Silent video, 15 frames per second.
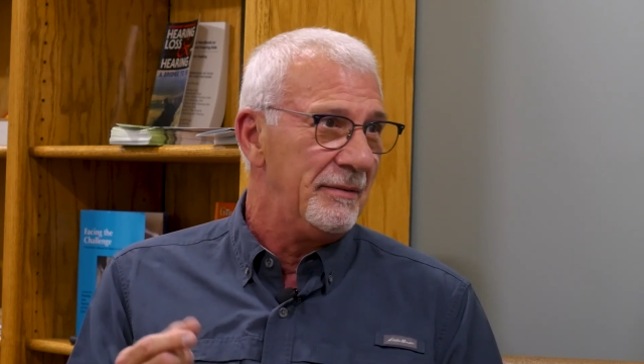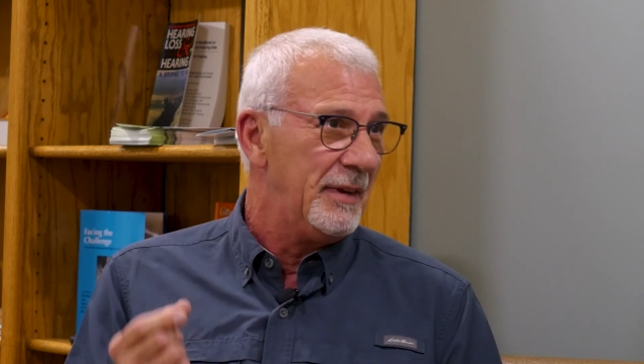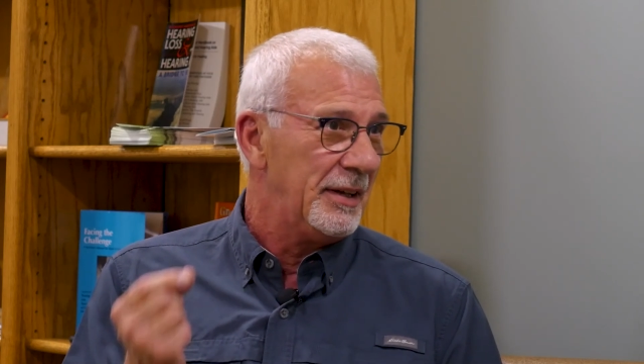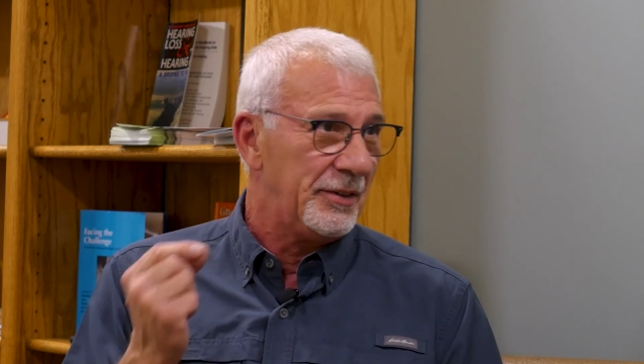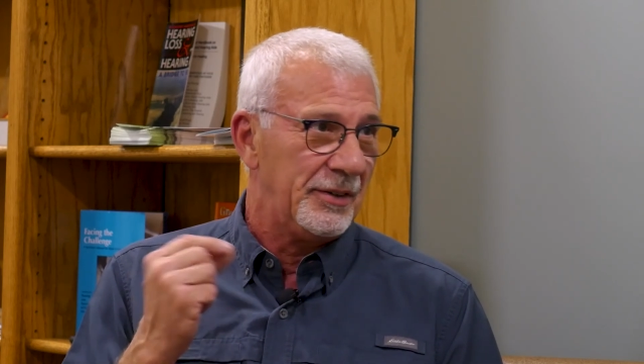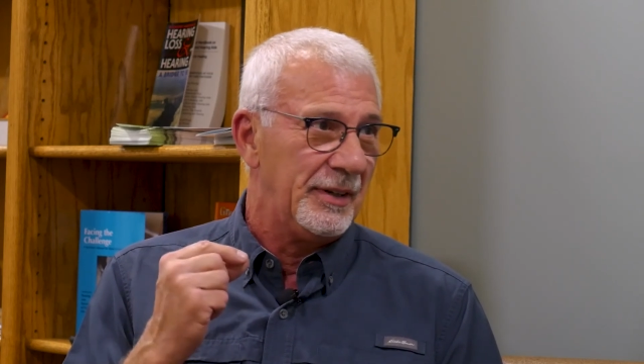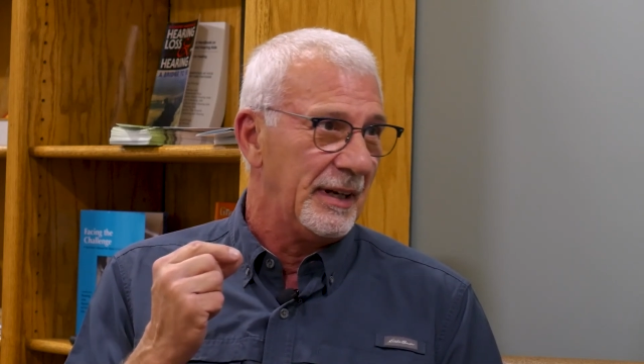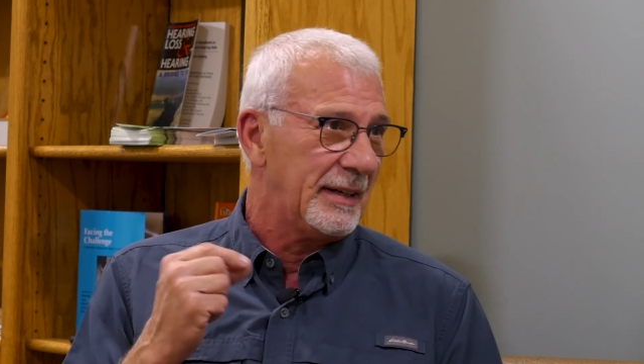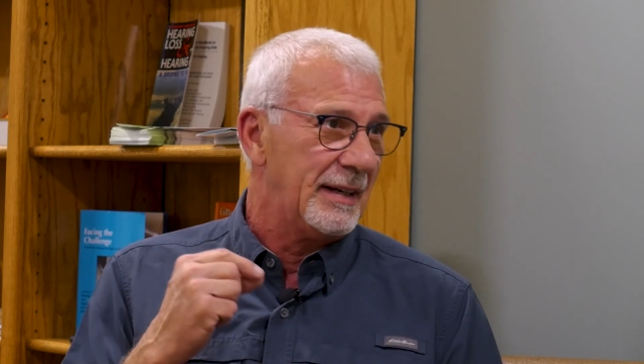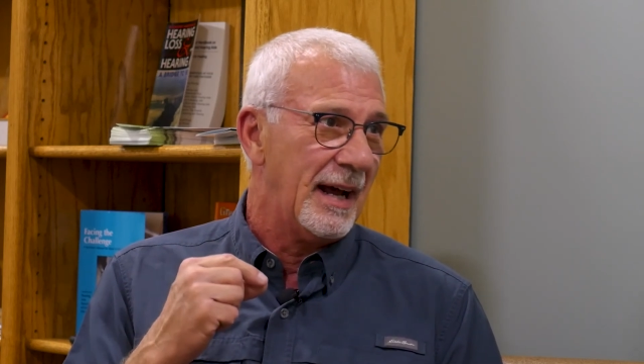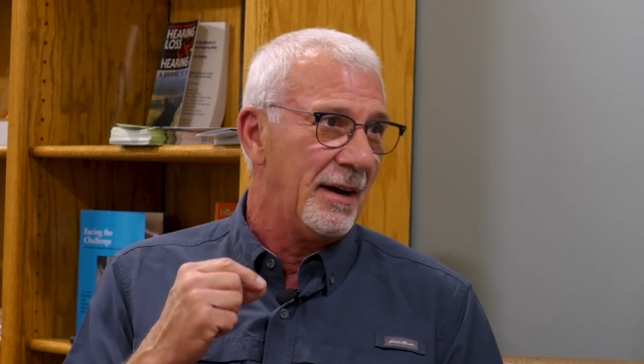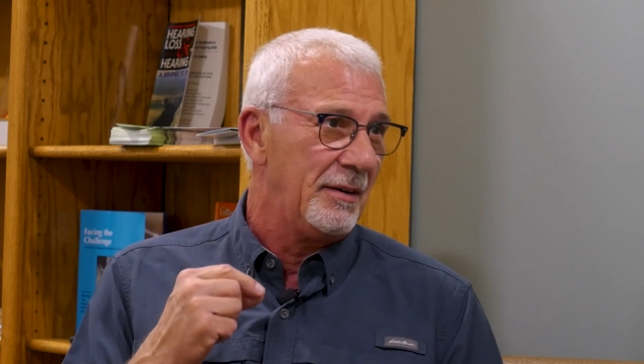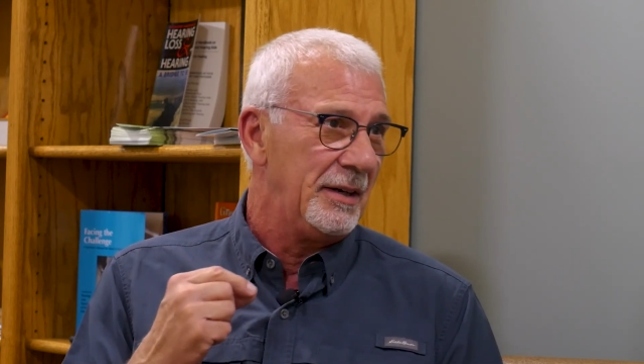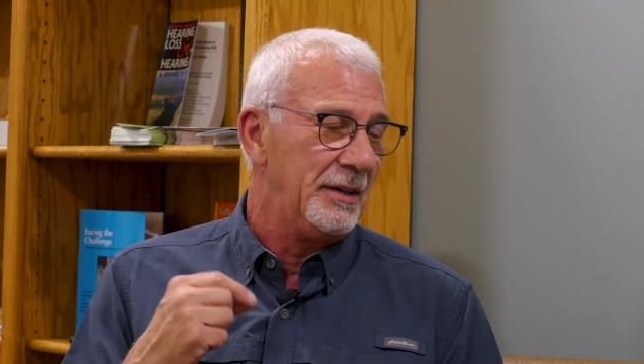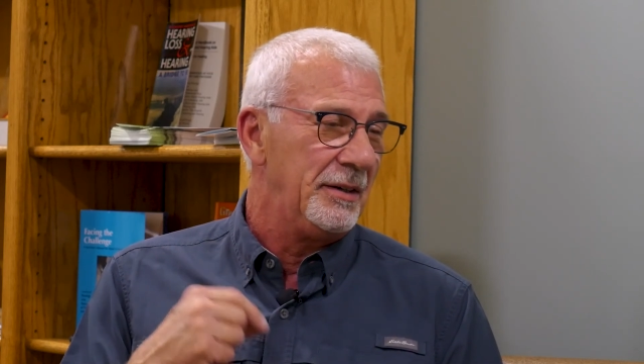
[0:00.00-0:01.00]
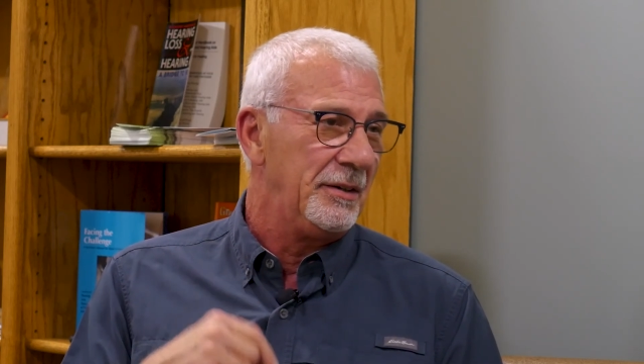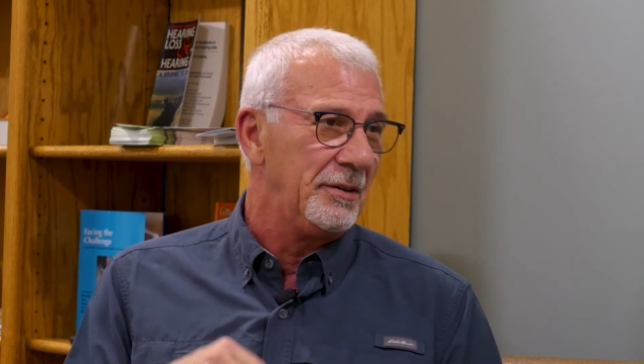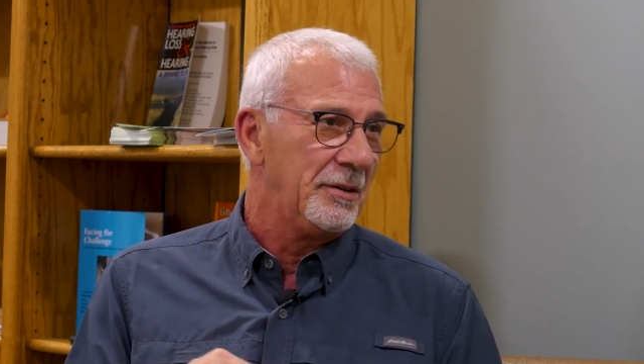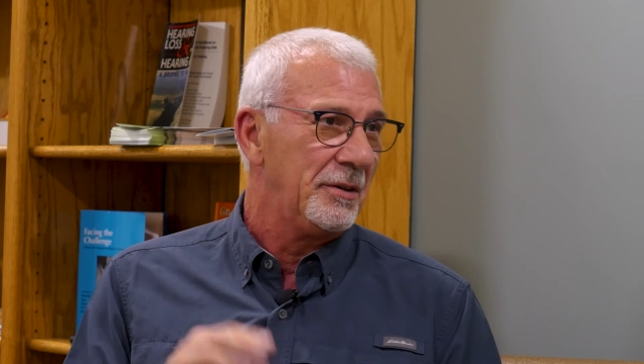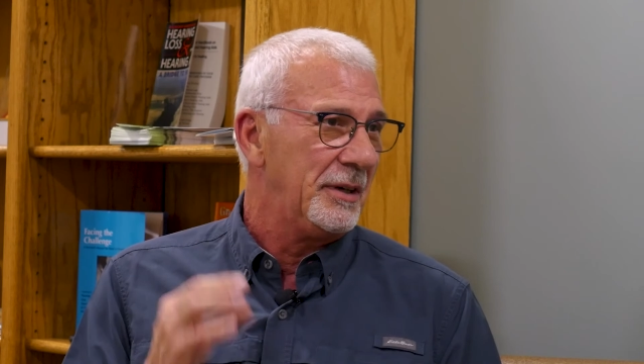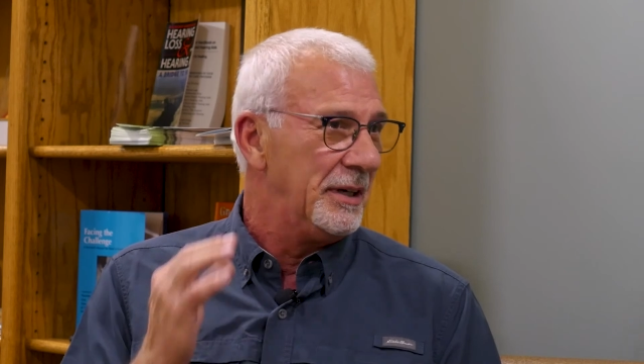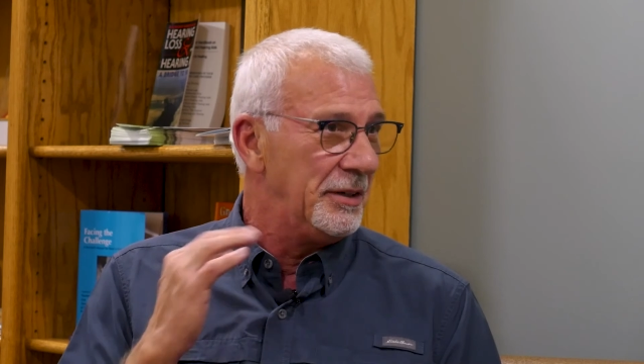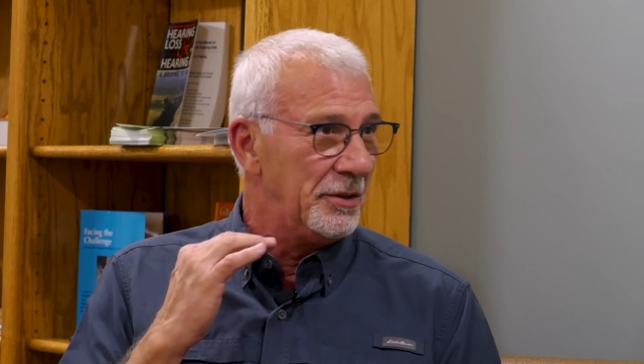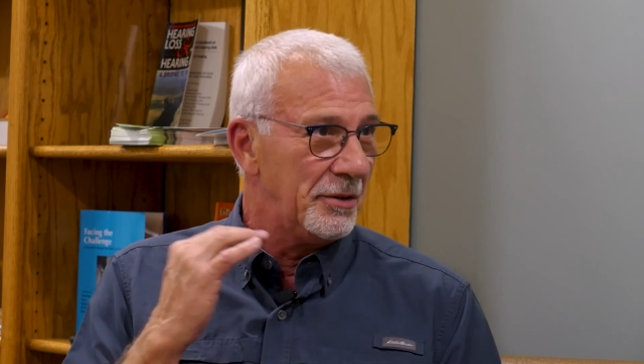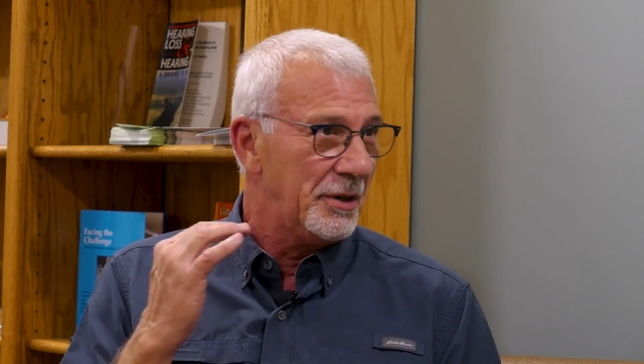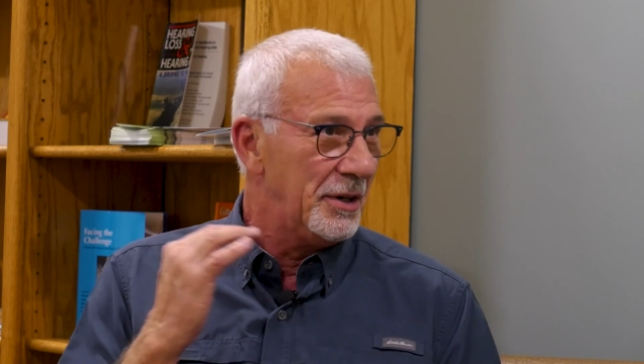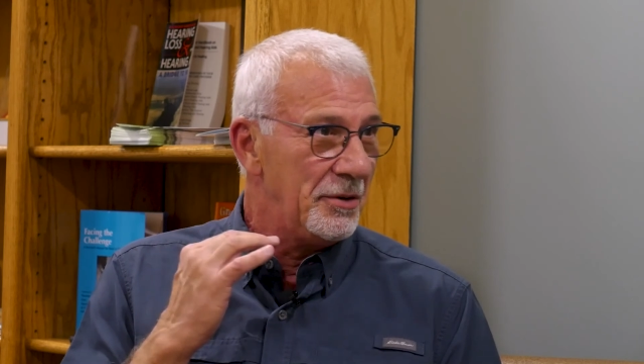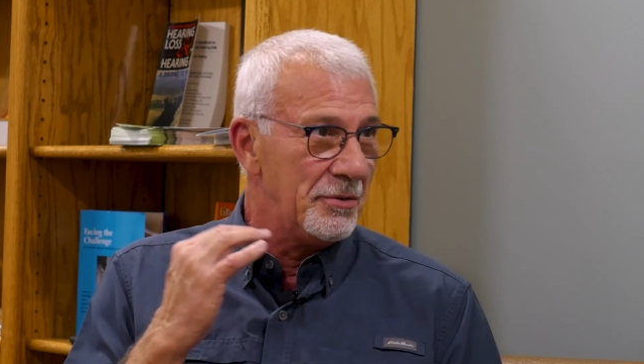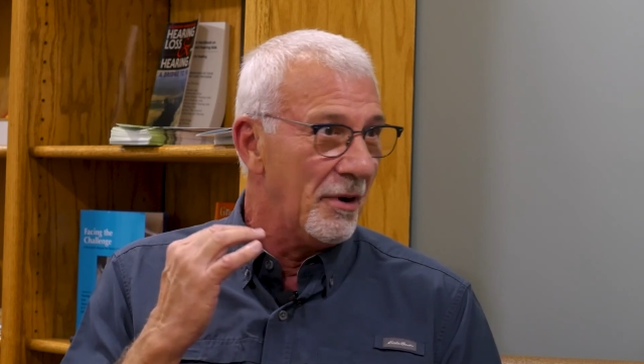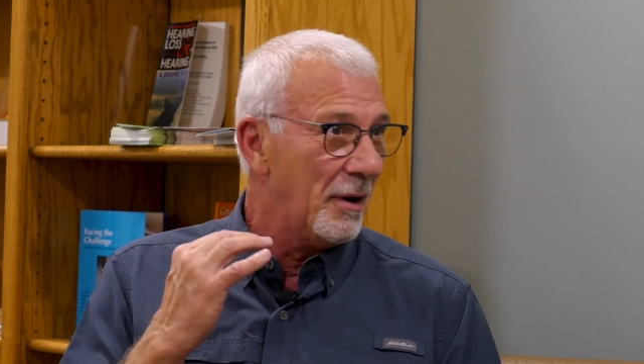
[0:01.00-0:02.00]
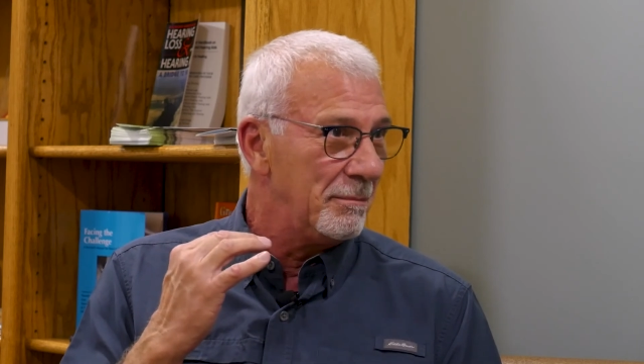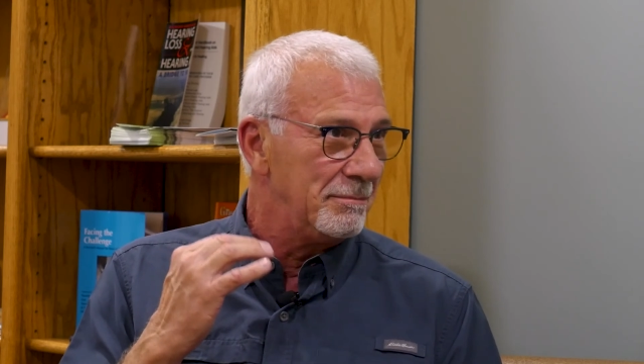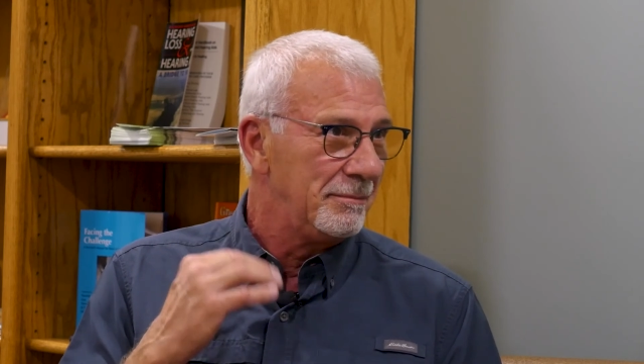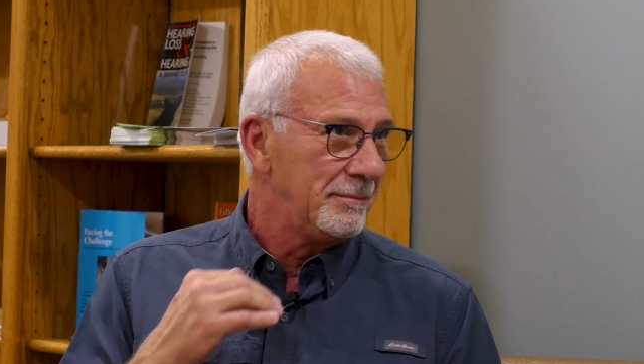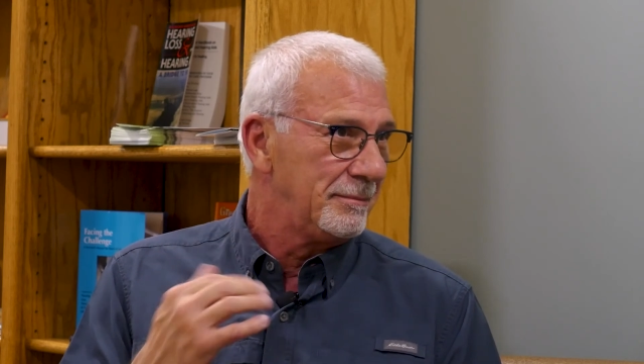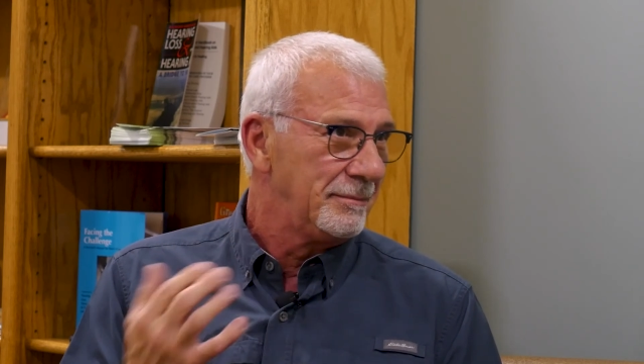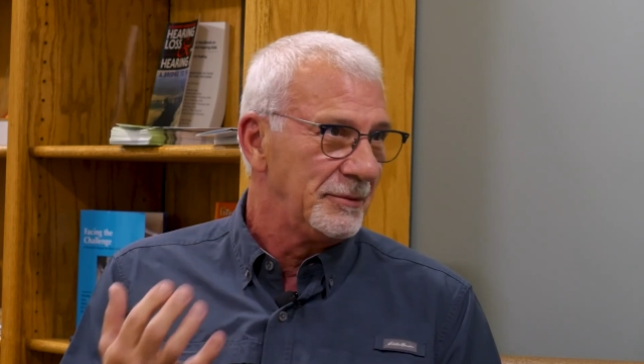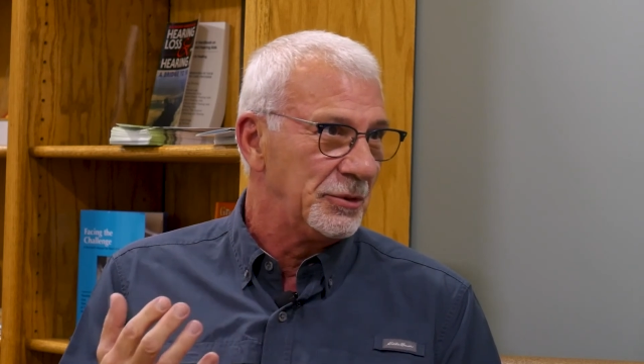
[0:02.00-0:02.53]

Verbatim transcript: that stick down in your in your eardrum, mm-hmm.